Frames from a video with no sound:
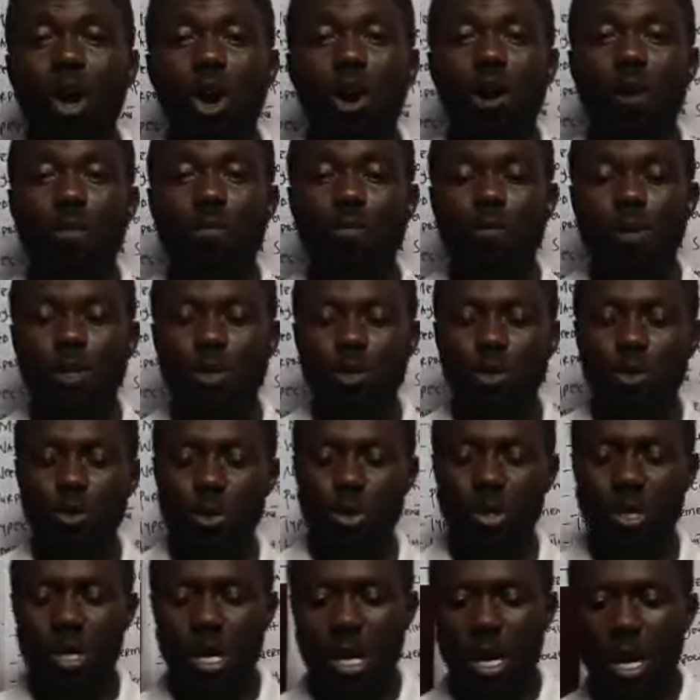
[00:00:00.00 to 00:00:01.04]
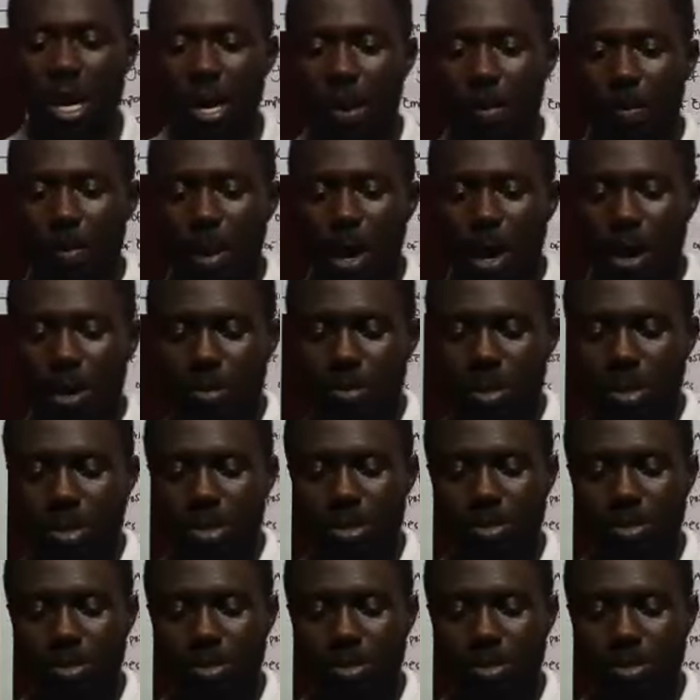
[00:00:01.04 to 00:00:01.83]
of youth empowerment.